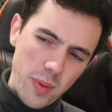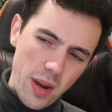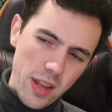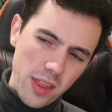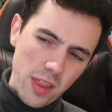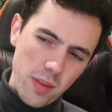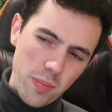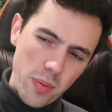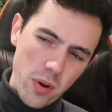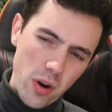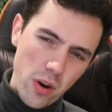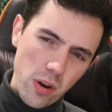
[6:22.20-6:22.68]
about
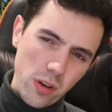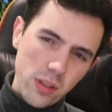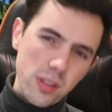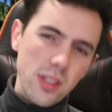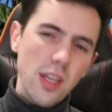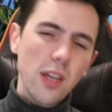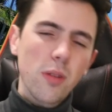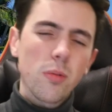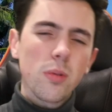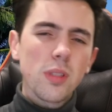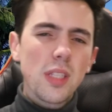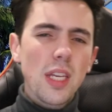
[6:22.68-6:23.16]
the pose.
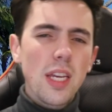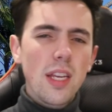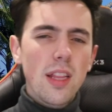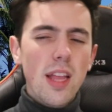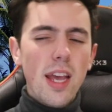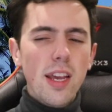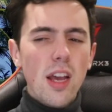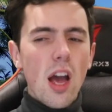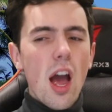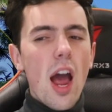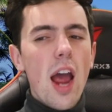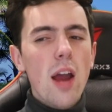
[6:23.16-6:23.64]
Like, was he
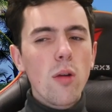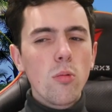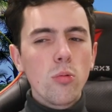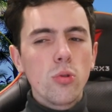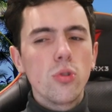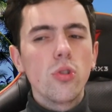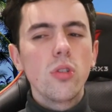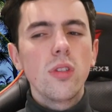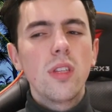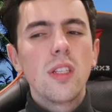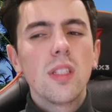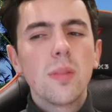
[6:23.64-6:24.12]
like, I will
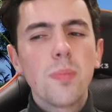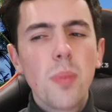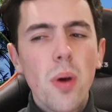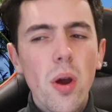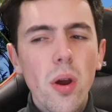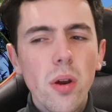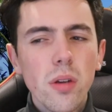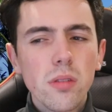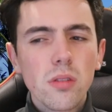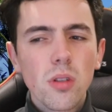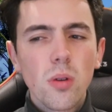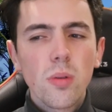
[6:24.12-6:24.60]
do this
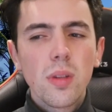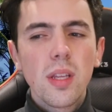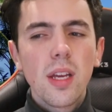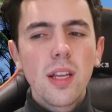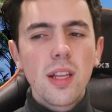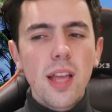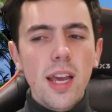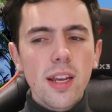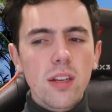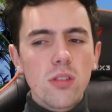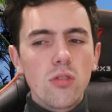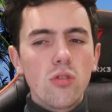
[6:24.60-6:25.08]
pose, or they're
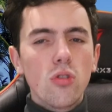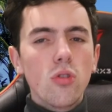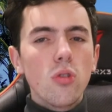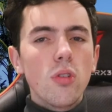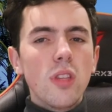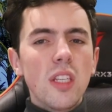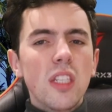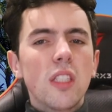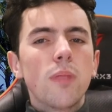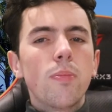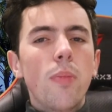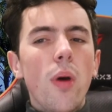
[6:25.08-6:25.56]
like, do
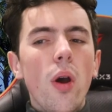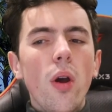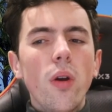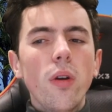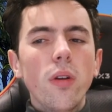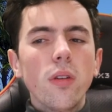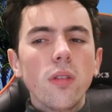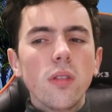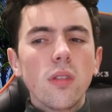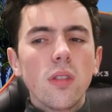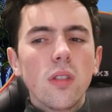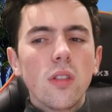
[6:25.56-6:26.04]
this
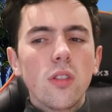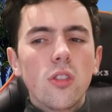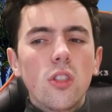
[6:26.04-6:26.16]
pose?